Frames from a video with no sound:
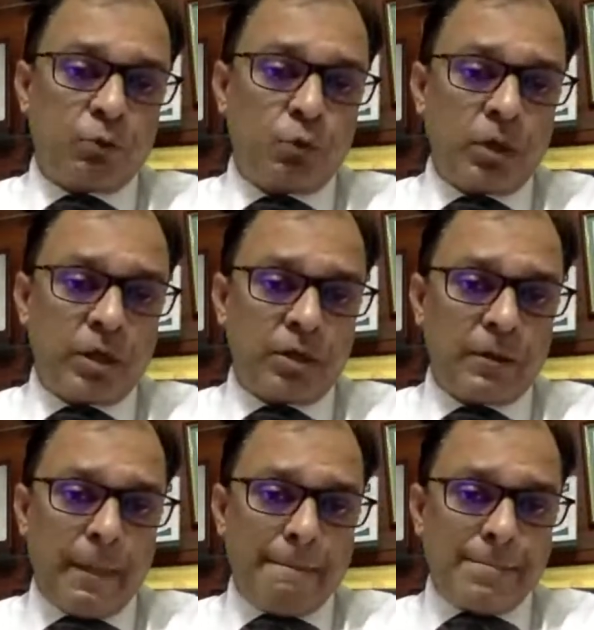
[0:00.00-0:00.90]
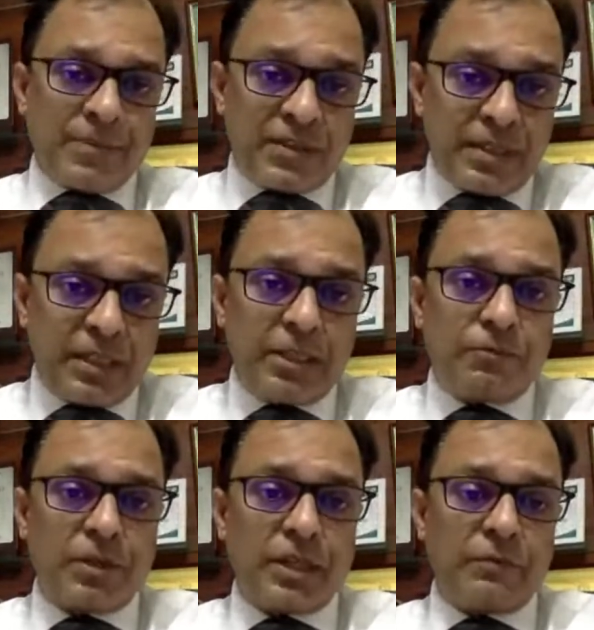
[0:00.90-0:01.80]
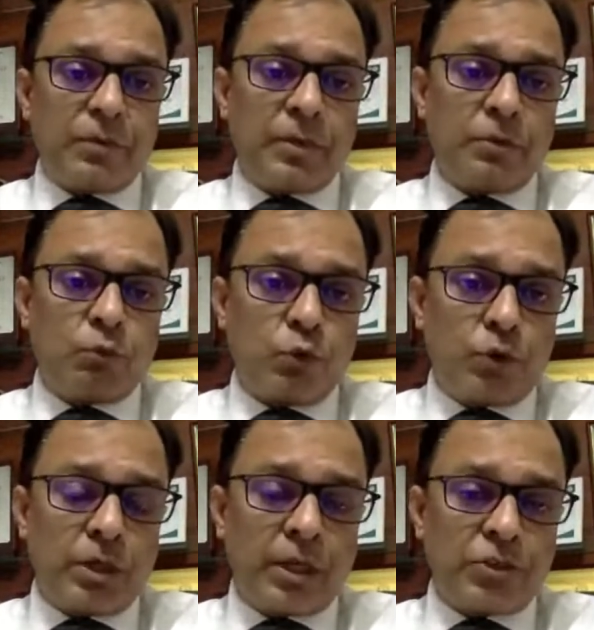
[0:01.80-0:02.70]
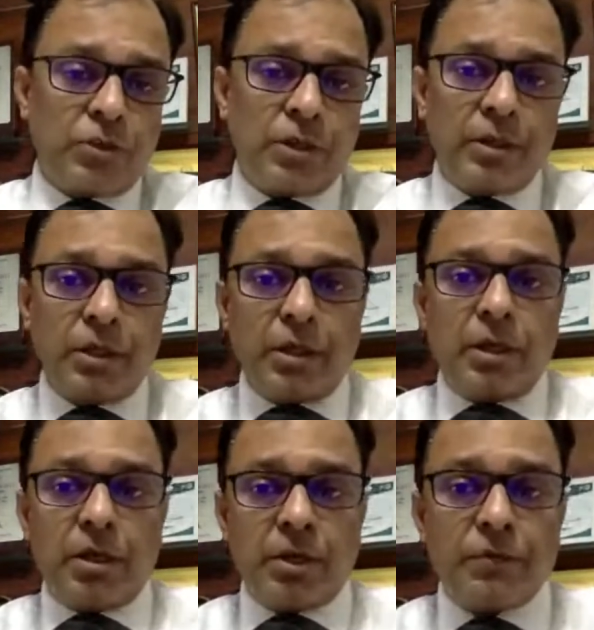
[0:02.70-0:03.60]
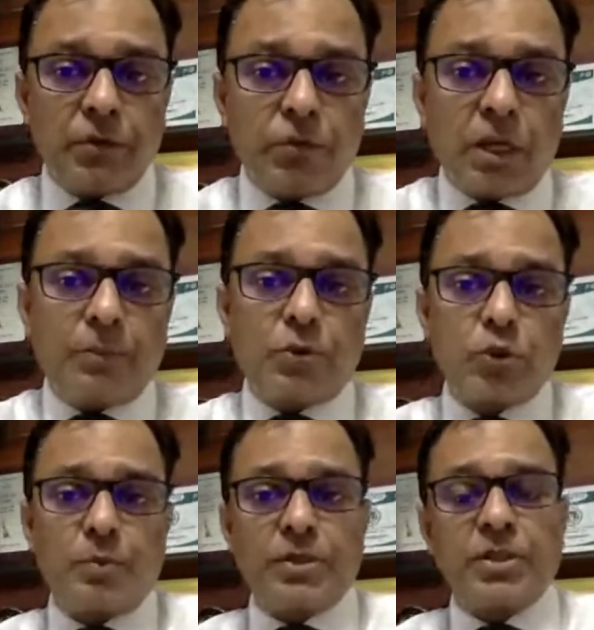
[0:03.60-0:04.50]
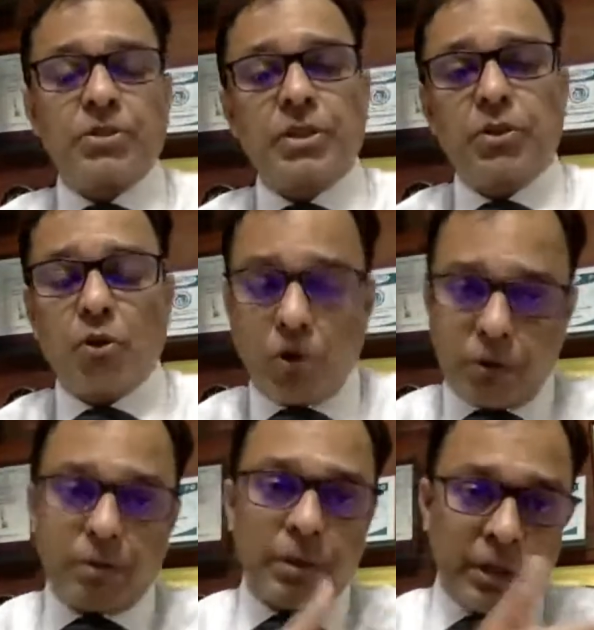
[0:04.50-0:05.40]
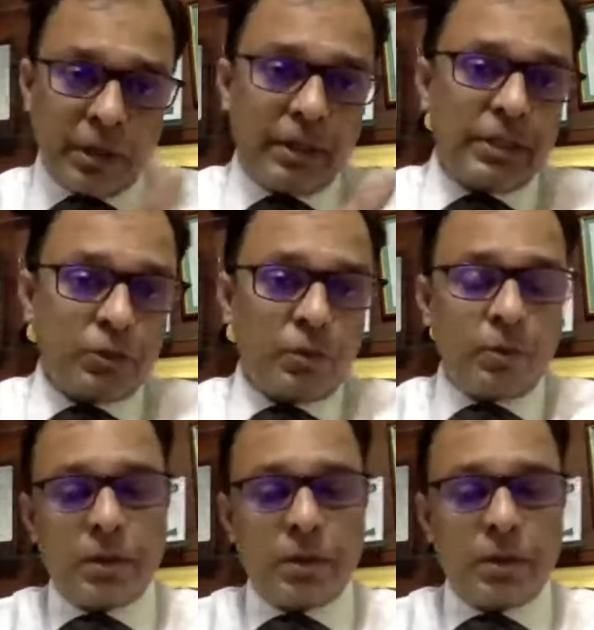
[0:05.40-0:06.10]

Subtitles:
who are seeing infertile women would actually refer for laparoscopic surgery, or at least